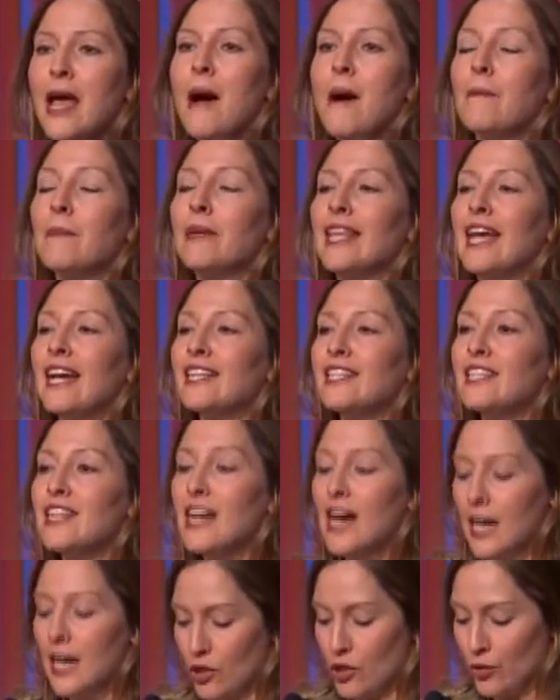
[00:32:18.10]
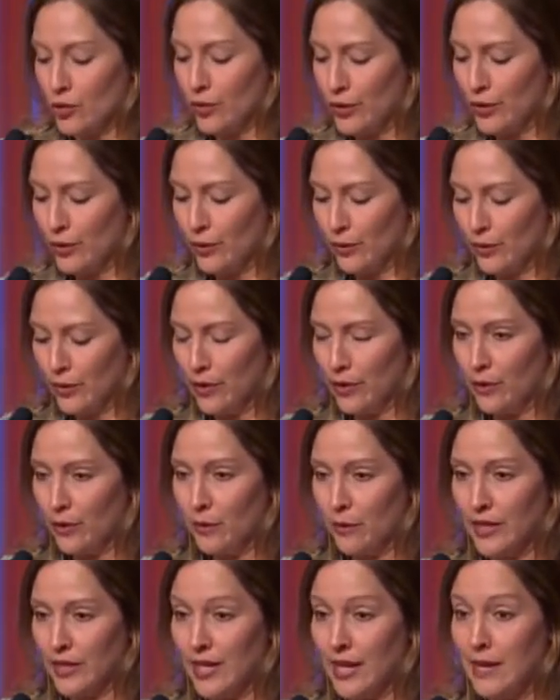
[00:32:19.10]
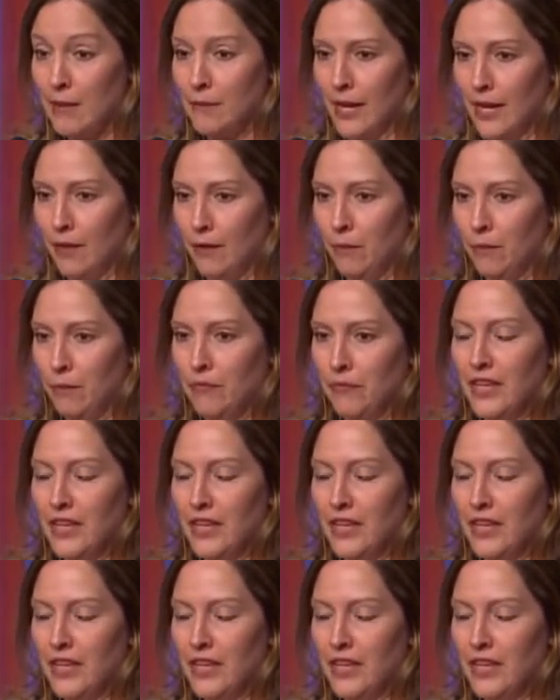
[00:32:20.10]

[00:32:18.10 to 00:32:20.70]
But that is not true with email.